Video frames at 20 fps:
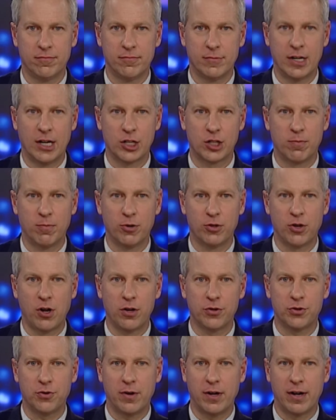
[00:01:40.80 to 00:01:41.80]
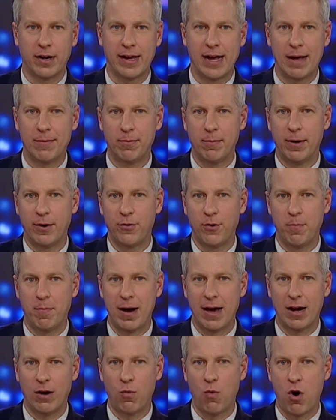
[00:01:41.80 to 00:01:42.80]
Customers also get a complimentary
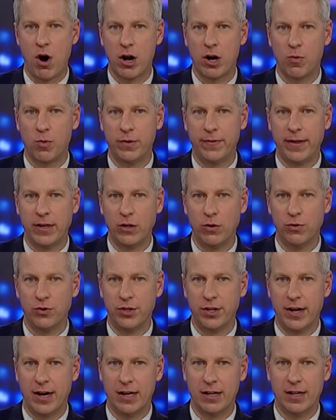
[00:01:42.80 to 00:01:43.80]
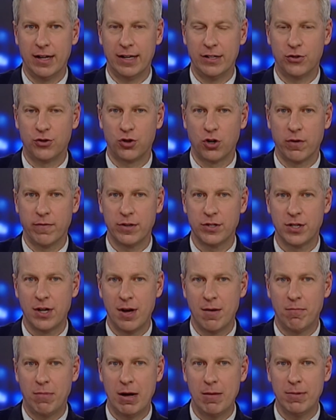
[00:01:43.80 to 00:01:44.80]
bottled water when they use the online service.
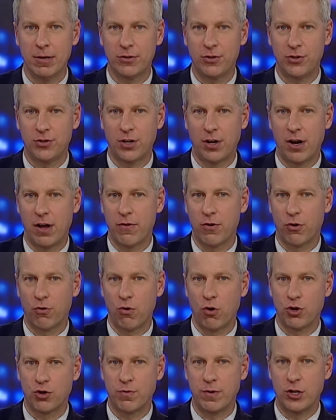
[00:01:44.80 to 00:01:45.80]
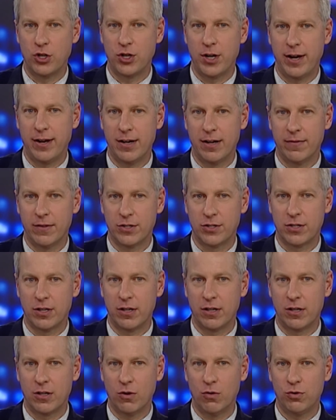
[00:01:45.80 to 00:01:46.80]
Publix is another grocery chain on the
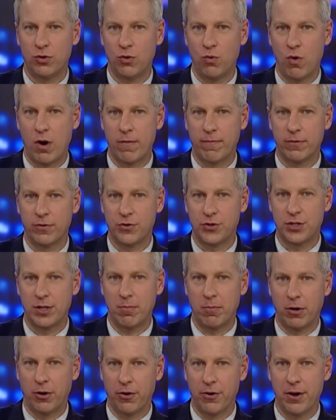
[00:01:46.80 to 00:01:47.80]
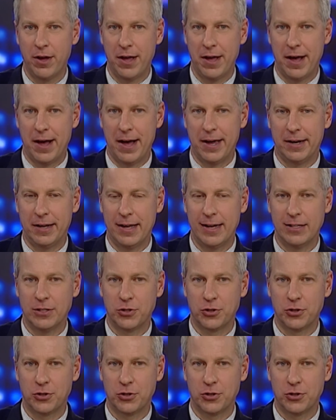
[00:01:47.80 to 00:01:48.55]
Suncoast who offers similar online